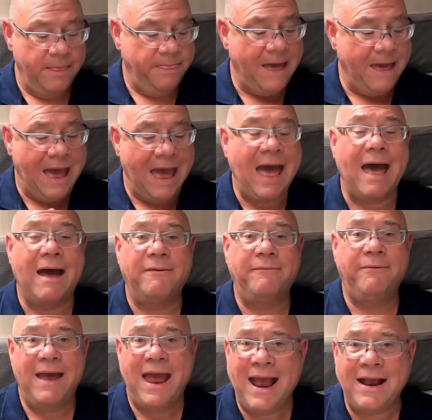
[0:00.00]
that have
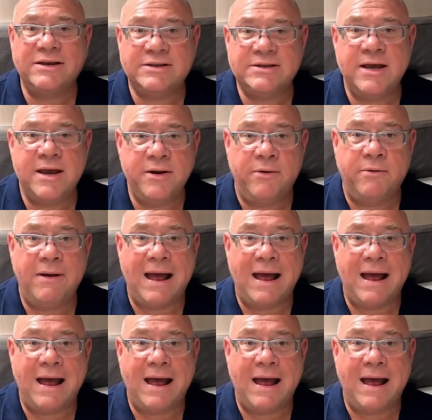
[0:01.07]
external